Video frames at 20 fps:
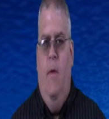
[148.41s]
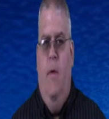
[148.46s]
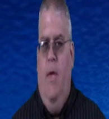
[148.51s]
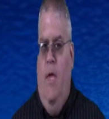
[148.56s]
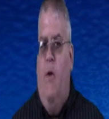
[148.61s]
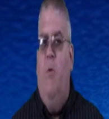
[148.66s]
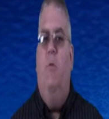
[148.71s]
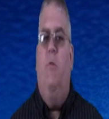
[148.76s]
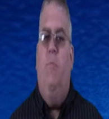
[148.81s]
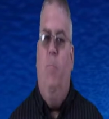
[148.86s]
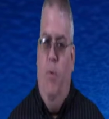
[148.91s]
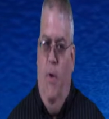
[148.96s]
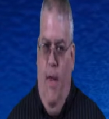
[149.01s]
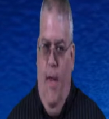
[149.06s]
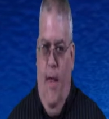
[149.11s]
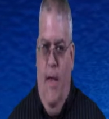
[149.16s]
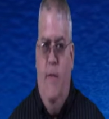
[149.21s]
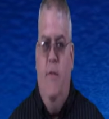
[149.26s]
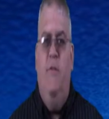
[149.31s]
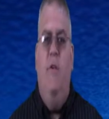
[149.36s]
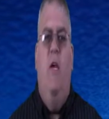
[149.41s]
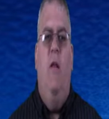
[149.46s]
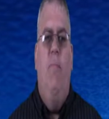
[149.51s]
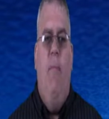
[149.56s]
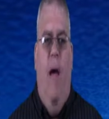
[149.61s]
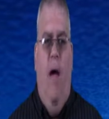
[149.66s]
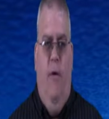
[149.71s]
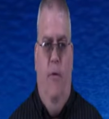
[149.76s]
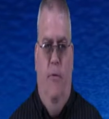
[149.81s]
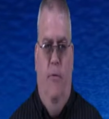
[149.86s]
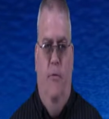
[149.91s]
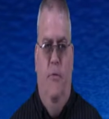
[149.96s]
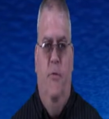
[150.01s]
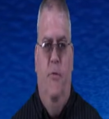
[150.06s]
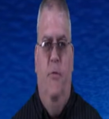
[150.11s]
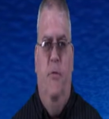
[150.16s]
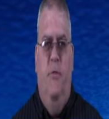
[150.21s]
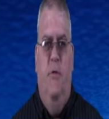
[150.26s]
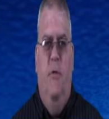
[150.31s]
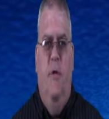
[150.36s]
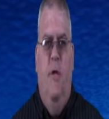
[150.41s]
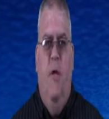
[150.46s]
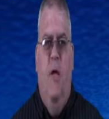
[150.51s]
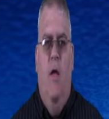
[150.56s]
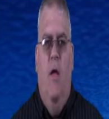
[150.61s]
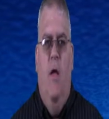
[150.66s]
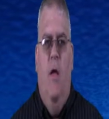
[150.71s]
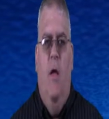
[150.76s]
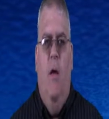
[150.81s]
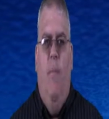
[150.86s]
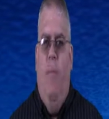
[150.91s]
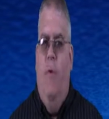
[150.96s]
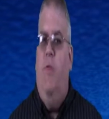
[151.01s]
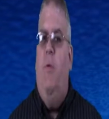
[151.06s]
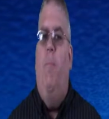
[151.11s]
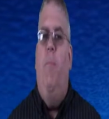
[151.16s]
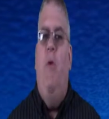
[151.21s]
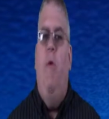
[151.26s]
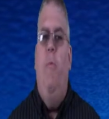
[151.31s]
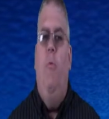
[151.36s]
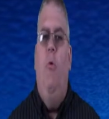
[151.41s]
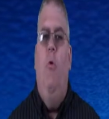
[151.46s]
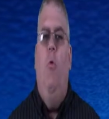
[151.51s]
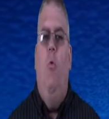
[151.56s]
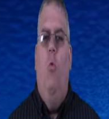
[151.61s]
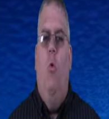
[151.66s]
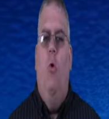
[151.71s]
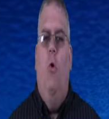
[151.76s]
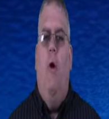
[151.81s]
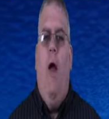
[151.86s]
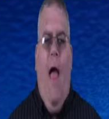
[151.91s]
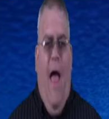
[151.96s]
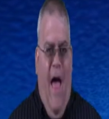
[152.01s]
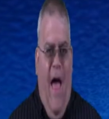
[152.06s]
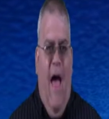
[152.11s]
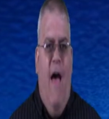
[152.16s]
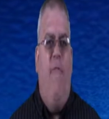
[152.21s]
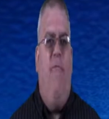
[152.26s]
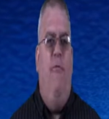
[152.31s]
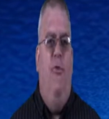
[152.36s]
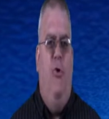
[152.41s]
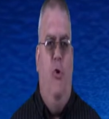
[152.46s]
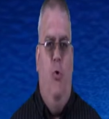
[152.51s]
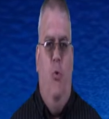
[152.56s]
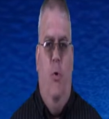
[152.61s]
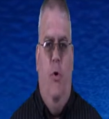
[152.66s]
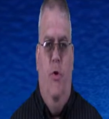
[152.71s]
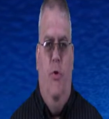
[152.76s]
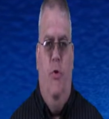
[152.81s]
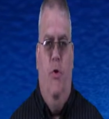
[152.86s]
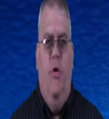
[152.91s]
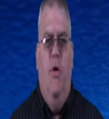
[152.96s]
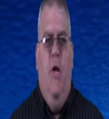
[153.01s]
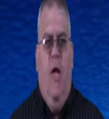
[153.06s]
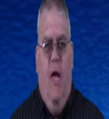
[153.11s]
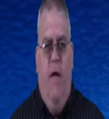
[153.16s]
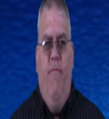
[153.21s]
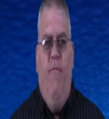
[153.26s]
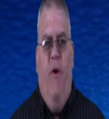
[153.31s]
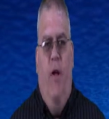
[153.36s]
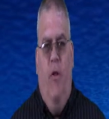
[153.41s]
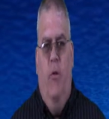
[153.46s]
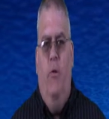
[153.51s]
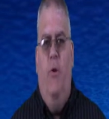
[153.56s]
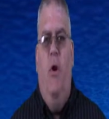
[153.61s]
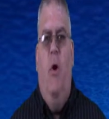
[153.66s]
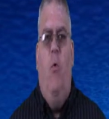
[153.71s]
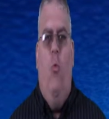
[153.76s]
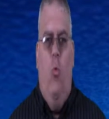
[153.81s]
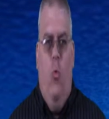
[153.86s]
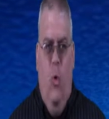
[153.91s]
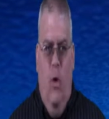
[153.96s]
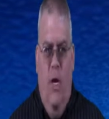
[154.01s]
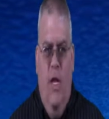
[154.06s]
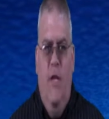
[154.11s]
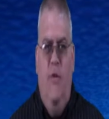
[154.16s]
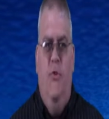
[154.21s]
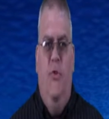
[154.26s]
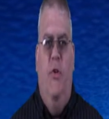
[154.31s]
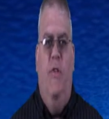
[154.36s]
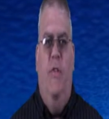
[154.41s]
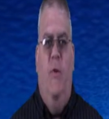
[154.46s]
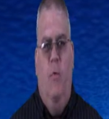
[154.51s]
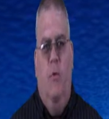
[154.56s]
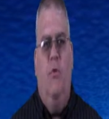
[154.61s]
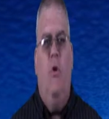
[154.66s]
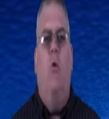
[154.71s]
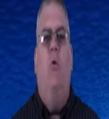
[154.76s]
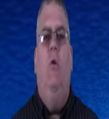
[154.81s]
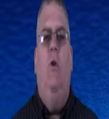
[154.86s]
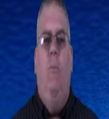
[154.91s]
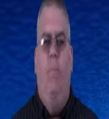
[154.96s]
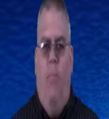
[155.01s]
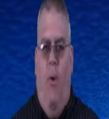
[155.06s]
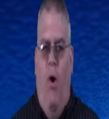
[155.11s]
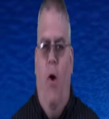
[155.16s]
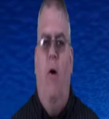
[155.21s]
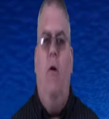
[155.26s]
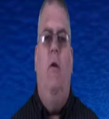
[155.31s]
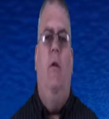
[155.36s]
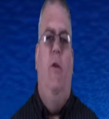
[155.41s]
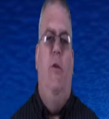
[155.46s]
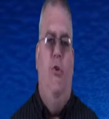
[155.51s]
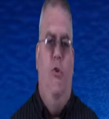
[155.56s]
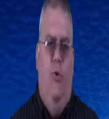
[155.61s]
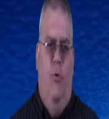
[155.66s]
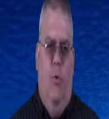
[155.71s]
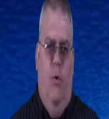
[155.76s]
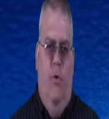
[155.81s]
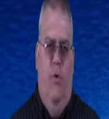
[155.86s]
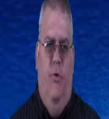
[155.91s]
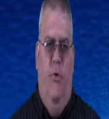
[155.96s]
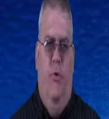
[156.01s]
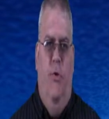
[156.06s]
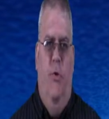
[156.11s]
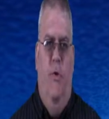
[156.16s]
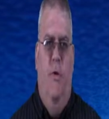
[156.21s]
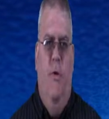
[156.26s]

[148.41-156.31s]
It was plains and mountains, but the people were half Jewish and followed a religion that was only partly Jewish.